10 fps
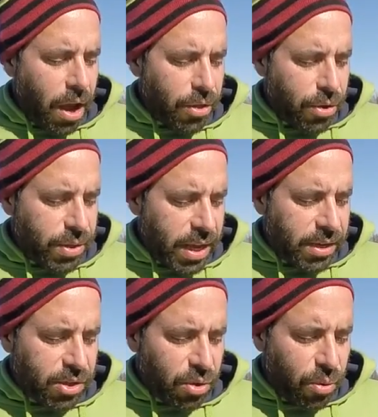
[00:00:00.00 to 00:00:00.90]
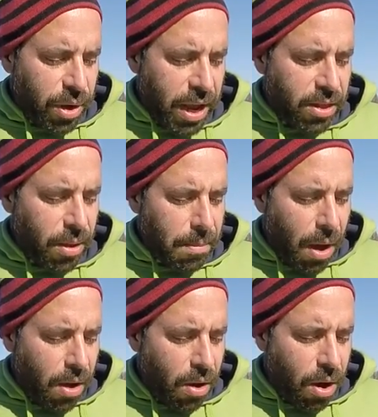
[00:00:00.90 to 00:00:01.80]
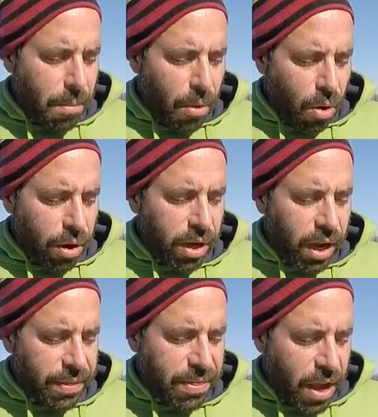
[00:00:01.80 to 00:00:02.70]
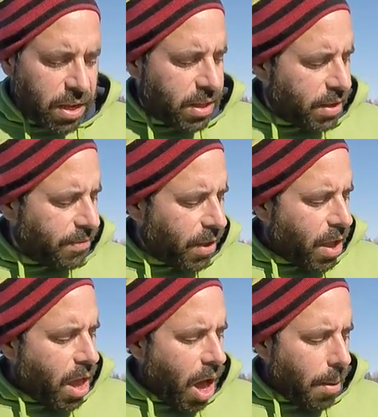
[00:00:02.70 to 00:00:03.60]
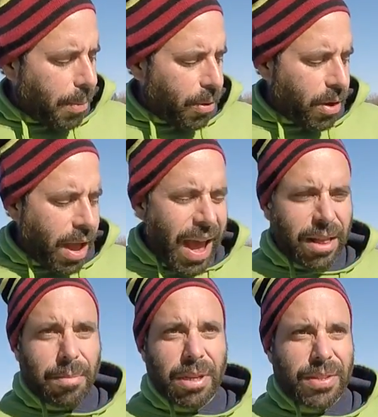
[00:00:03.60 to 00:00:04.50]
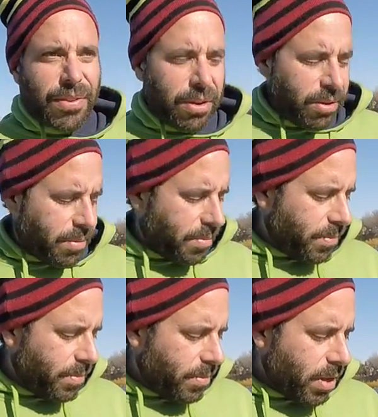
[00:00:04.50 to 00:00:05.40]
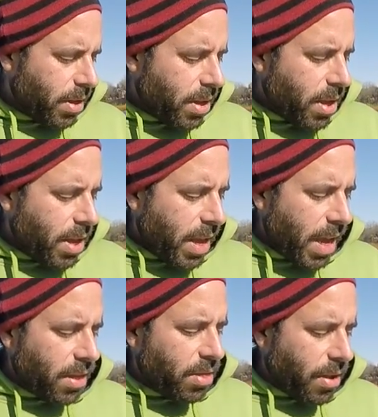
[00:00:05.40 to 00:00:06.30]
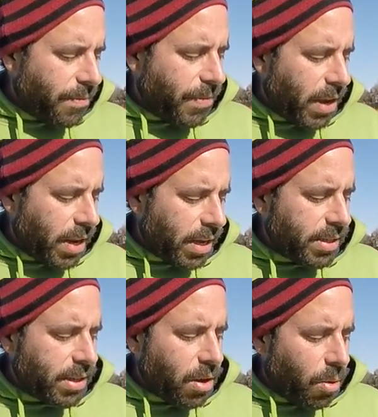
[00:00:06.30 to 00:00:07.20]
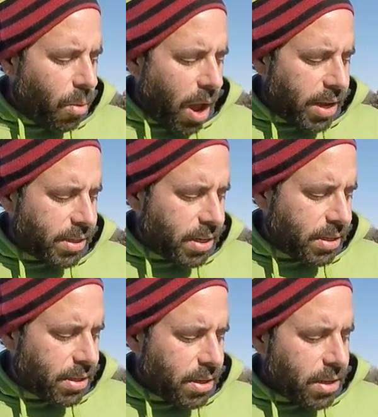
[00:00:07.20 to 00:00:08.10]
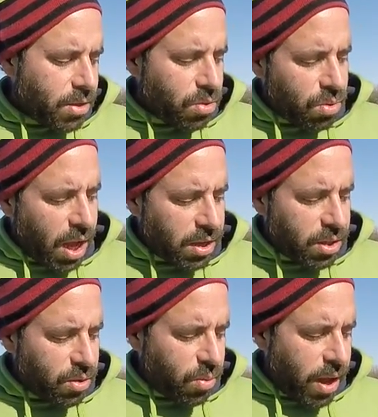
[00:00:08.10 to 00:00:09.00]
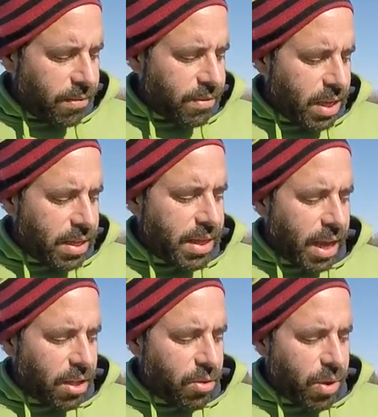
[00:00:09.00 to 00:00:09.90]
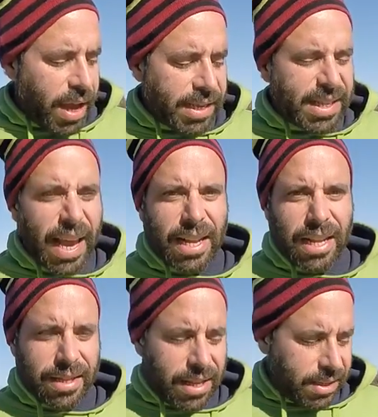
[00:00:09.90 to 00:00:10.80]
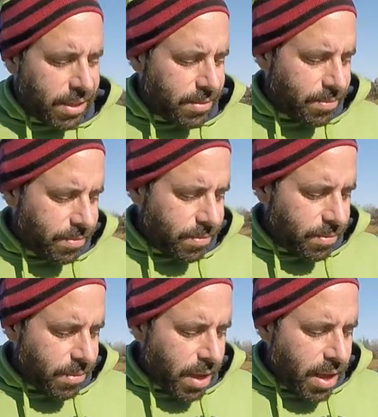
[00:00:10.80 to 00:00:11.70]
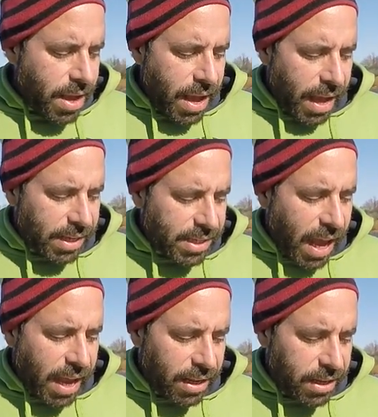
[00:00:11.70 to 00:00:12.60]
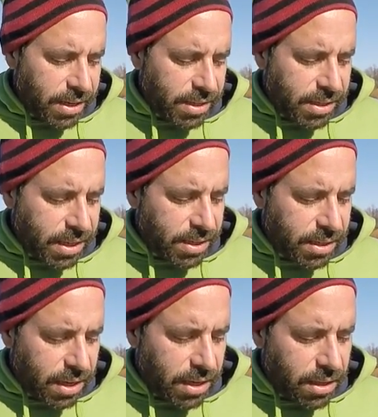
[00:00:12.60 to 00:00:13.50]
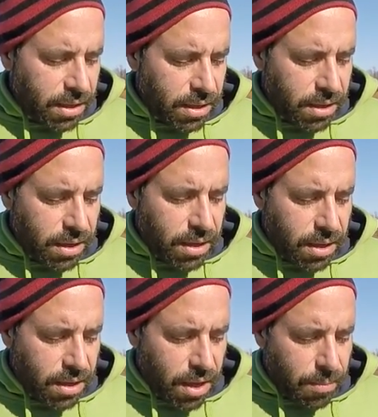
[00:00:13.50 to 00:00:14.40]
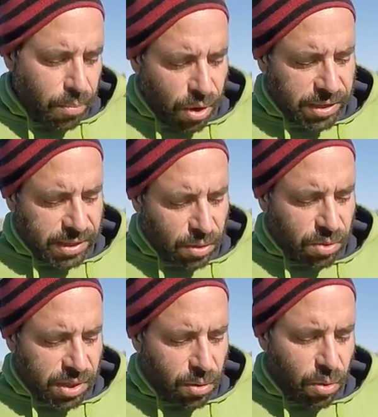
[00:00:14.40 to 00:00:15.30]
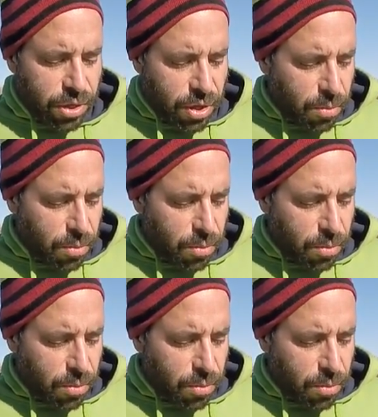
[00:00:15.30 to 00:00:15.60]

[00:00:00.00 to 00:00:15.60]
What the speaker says: other things, to create a more conductive upper atmosphere. In the Phoenix Rises 2012, they tell you exactly this. Exactly 16.00 in the